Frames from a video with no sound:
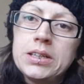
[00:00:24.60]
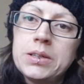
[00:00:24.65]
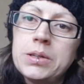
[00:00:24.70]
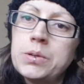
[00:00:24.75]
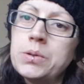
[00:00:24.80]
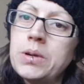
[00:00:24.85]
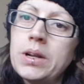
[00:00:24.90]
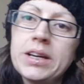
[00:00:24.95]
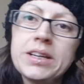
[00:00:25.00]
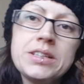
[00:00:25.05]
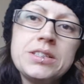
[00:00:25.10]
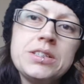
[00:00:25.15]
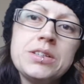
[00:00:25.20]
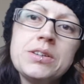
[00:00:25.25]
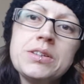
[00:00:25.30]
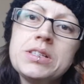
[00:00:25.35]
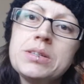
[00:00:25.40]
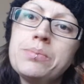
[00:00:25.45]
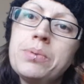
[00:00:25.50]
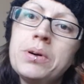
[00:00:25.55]
All I can do
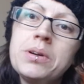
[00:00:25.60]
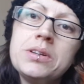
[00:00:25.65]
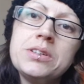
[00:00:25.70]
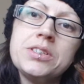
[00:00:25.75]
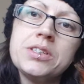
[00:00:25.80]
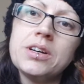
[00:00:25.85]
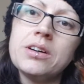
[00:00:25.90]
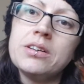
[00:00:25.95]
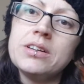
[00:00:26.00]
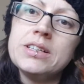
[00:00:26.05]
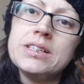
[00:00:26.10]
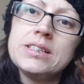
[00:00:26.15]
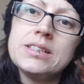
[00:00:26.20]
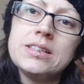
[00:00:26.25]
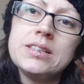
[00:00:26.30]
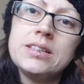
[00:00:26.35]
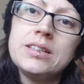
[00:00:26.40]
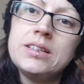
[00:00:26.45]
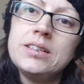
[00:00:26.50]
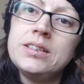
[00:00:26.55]
is apologise.